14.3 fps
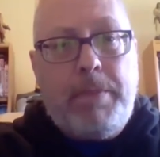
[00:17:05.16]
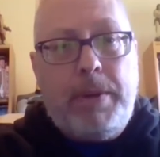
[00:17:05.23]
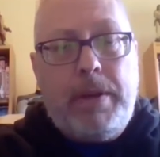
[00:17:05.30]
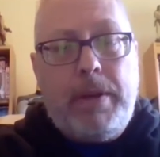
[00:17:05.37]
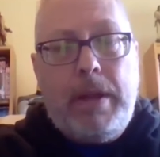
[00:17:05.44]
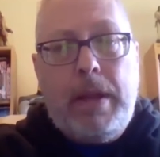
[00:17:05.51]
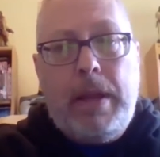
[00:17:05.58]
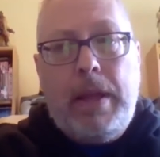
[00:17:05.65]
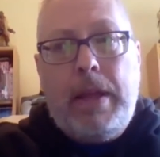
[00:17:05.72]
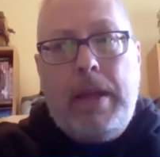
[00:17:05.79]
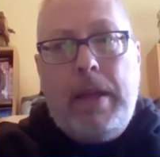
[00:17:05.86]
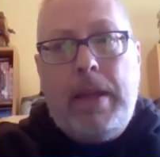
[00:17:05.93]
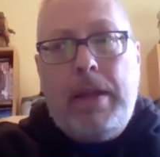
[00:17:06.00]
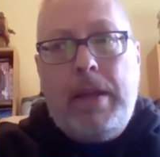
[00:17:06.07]
and
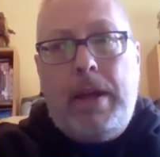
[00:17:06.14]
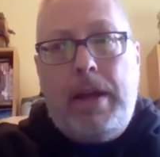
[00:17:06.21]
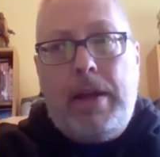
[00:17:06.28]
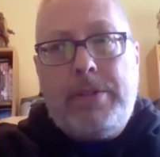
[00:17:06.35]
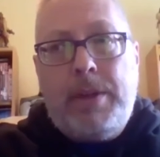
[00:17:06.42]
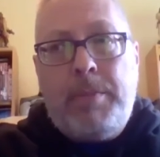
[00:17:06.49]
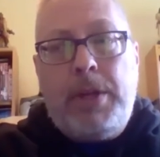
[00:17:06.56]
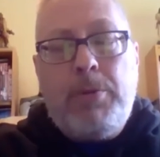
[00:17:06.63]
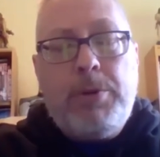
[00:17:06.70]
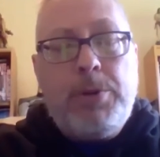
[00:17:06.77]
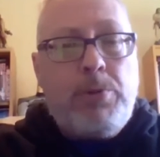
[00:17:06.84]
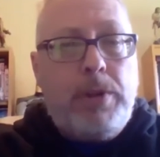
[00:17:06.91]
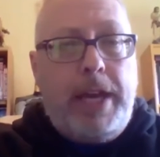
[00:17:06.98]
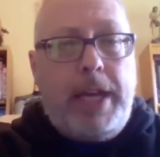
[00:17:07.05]
somebody who
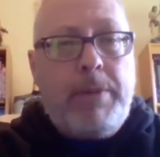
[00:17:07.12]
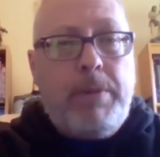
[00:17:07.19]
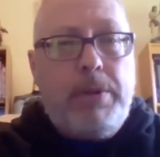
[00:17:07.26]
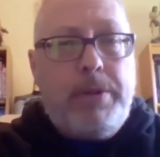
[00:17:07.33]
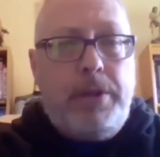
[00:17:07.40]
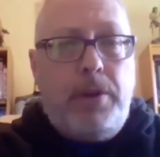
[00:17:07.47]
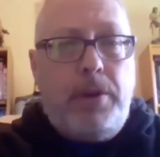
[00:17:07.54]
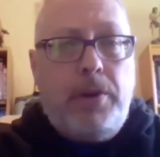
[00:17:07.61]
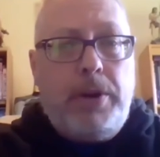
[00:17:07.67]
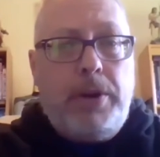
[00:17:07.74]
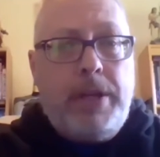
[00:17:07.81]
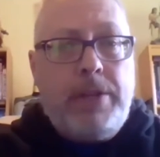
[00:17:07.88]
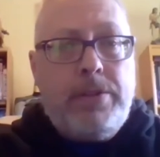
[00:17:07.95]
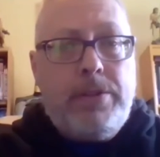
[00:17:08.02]
was relatable to the
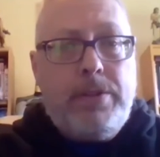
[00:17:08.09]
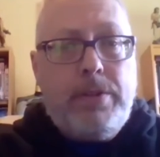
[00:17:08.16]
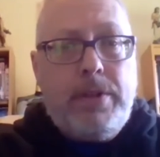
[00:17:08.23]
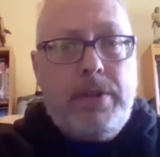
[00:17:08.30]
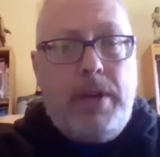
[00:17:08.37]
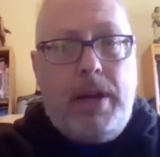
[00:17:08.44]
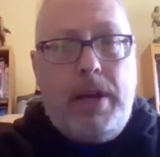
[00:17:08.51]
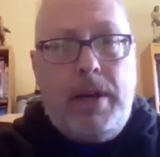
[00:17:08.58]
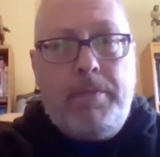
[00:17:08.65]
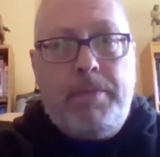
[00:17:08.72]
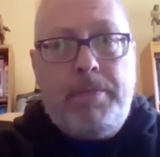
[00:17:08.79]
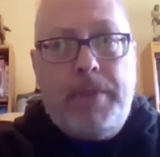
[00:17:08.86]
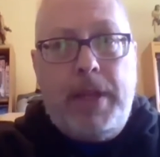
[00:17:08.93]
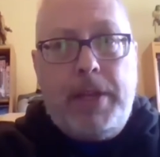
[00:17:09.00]
audience
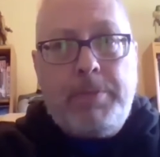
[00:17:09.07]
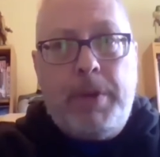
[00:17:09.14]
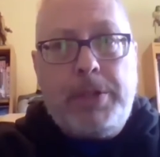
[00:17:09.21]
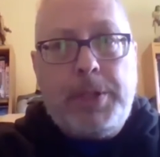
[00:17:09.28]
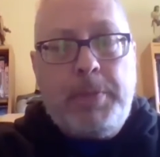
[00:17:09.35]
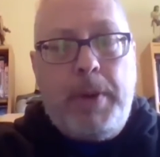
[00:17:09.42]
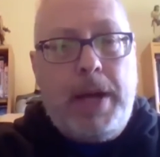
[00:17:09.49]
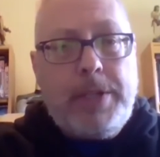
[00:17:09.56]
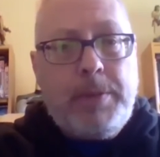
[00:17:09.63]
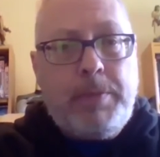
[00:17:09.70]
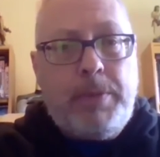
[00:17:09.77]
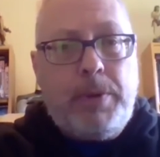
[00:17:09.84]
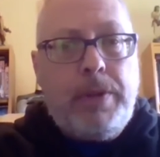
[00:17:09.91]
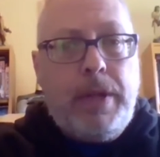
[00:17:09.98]
as much as
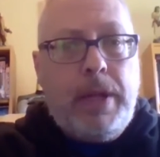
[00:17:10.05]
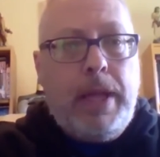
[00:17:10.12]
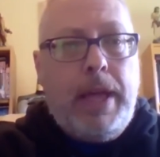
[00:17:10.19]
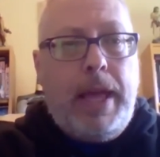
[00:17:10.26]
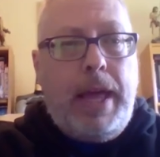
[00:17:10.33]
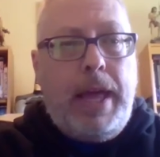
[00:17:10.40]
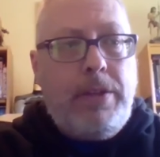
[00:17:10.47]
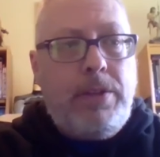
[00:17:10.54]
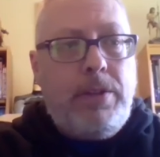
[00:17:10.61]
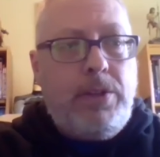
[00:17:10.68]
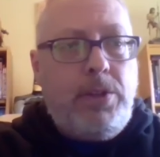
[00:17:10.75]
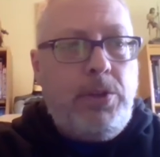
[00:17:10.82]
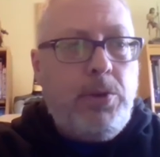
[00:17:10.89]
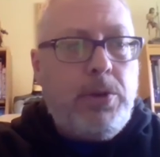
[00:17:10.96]
possible.
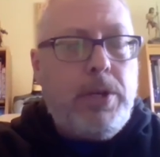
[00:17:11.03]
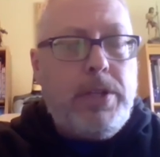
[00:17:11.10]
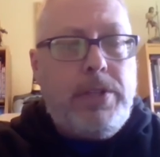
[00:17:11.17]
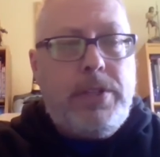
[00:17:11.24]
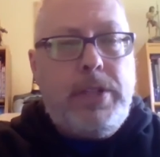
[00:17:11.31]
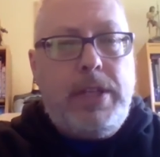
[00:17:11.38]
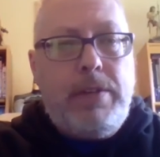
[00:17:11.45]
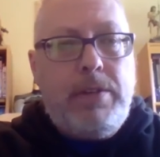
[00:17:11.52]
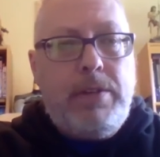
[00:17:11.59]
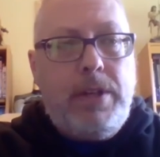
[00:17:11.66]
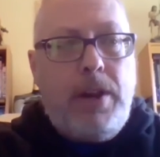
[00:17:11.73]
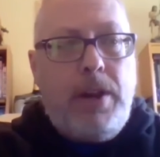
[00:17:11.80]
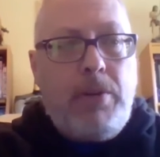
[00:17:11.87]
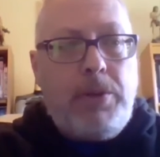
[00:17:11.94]
You could see
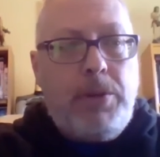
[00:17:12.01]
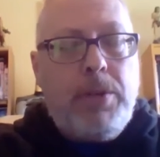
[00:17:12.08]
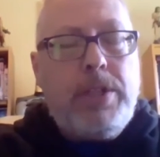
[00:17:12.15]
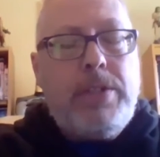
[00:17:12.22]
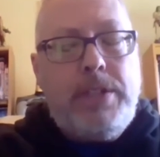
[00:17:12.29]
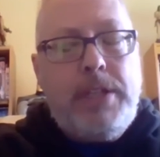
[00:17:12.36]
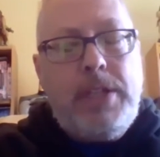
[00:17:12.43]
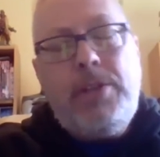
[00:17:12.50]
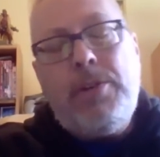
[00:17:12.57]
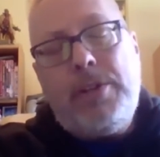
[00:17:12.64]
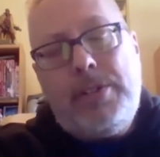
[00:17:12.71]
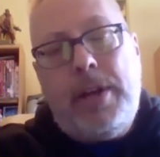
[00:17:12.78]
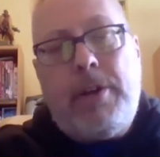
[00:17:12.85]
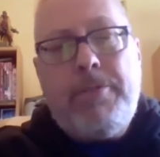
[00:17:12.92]

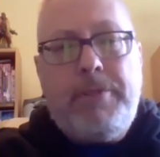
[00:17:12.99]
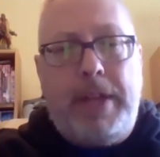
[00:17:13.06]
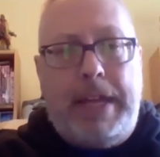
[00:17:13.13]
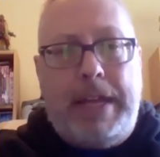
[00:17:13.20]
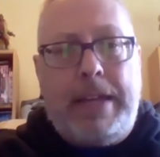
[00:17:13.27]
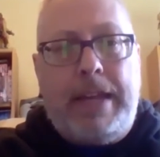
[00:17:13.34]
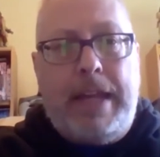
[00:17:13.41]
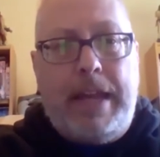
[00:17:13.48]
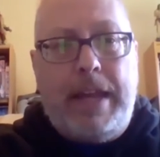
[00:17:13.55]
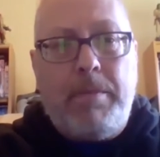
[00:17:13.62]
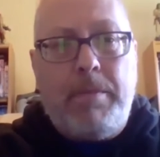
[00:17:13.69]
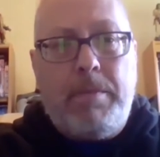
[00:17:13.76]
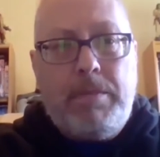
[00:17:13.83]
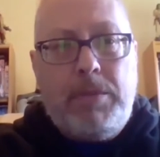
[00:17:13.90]
yourself in
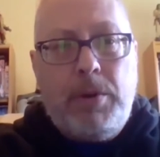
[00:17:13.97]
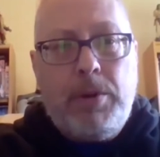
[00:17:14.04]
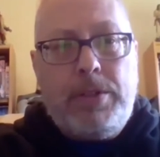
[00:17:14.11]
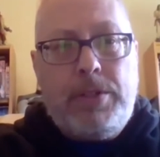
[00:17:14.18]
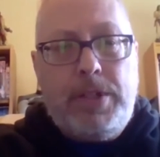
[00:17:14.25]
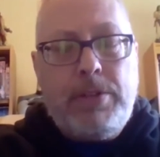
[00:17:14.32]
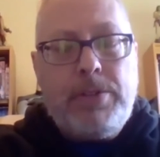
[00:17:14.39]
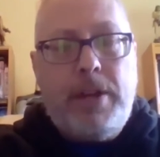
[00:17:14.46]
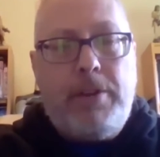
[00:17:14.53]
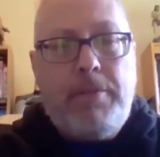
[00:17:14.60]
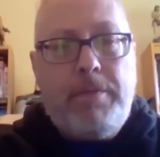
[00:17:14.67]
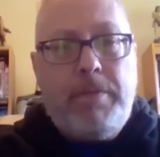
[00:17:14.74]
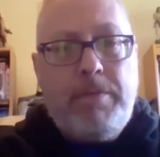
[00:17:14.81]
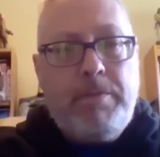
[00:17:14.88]
him. You could see
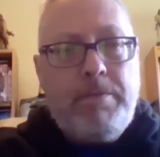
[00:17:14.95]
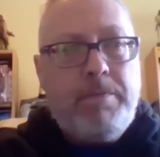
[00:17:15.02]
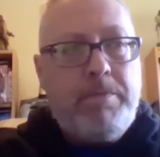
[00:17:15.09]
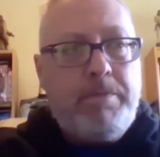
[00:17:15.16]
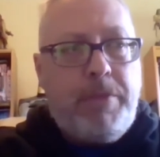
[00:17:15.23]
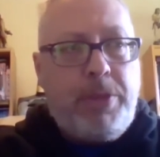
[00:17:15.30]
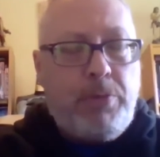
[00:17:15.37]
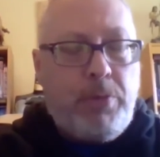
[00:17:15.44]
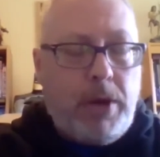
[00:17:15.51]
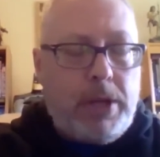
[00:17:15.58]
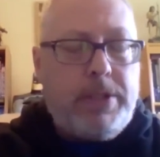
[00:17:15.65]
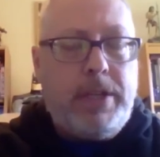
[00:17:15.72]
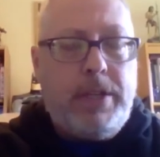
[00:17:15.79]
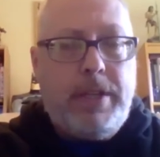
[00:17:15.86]
yourself
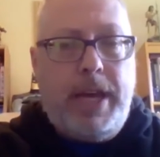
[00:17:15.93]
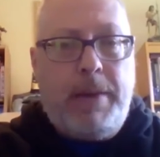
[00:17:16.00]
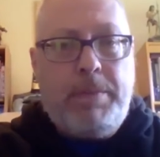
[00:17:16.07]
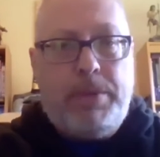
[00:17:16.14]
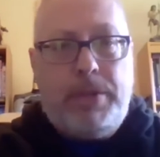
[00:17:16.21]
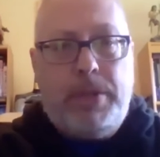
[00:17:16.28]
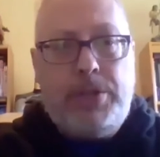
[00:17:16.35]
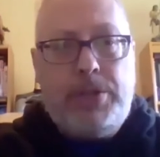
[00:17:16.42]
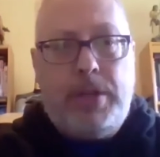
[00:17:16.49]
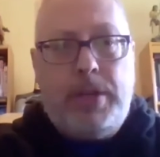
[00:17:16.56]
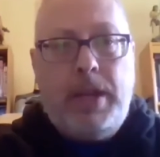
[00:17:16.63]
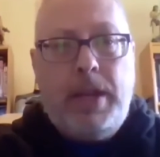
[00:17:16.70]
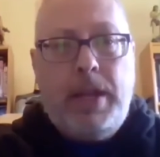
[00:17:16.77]
thrust into that position,